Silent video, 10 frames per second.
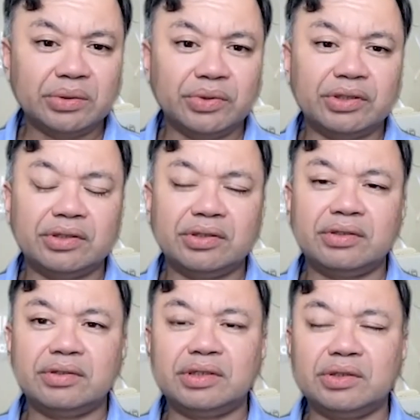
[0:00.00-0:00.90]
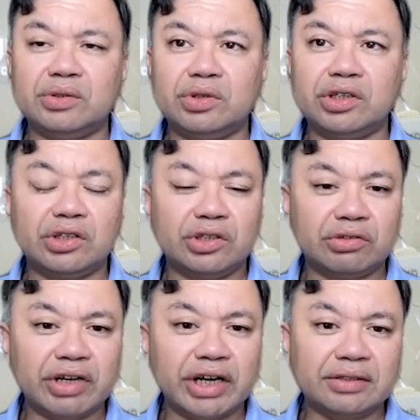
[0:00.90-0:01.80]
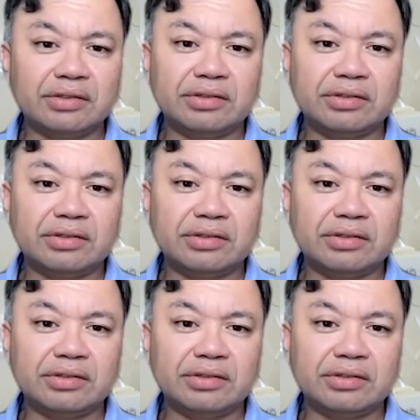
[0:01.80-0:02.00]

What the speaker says: with a great